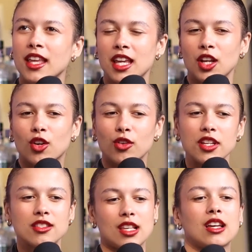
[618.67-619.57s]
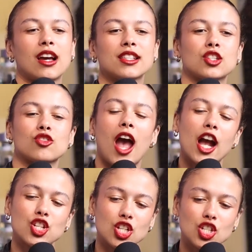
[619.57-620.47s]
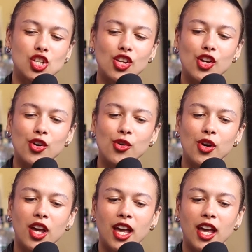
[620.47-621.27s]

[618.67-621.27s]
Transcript: like increase like a guy's attraction to you.